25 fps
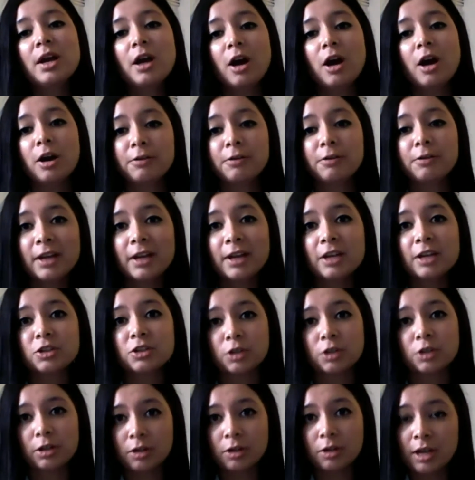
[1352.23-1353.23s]
our
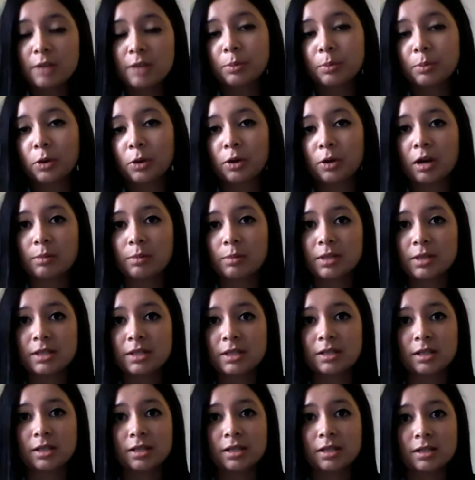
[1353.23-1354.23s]
financial aid program
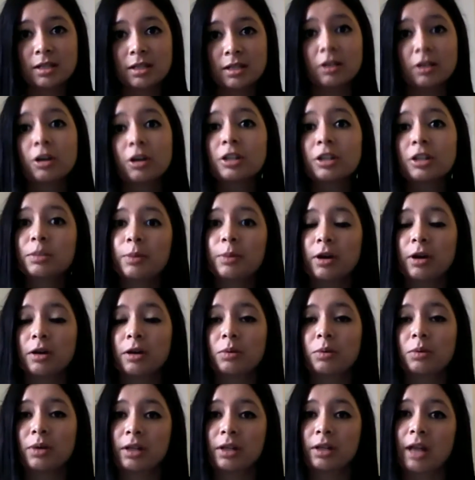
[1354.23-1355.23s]
is in large
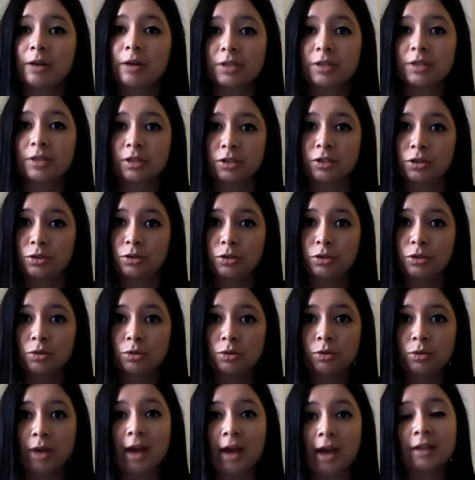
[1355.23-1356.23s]
part what allows us to
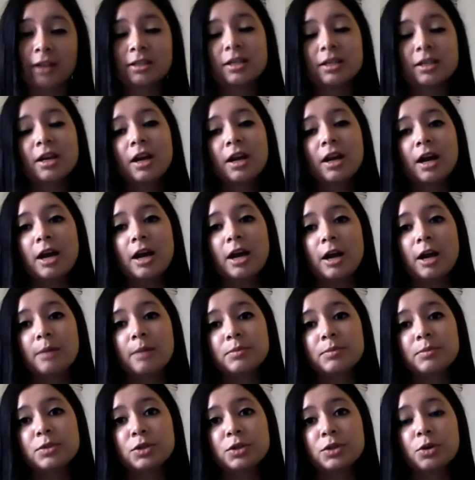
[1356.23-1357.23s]
do that.
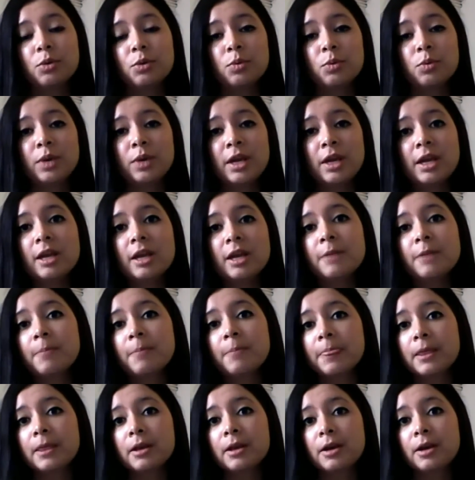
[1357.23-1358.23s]
So we
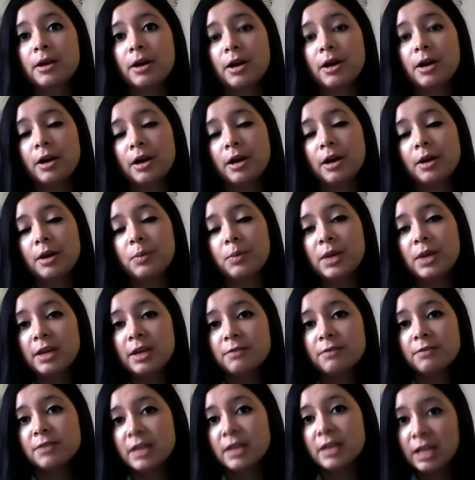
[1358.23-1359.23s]

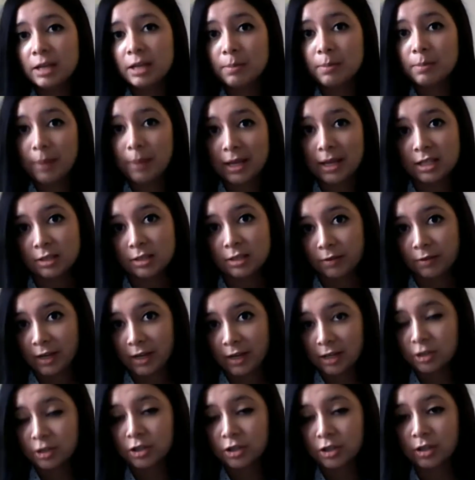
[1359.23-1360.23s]
give need-based
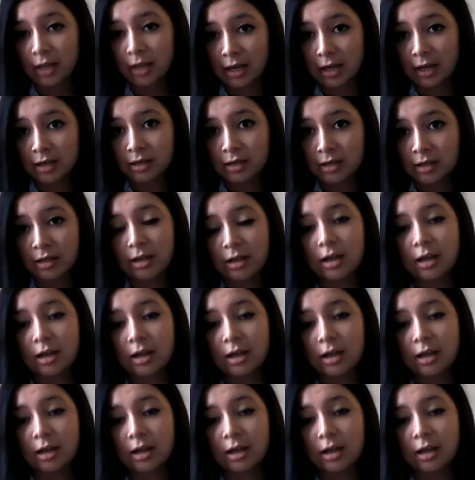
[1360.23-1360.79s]
financial aid.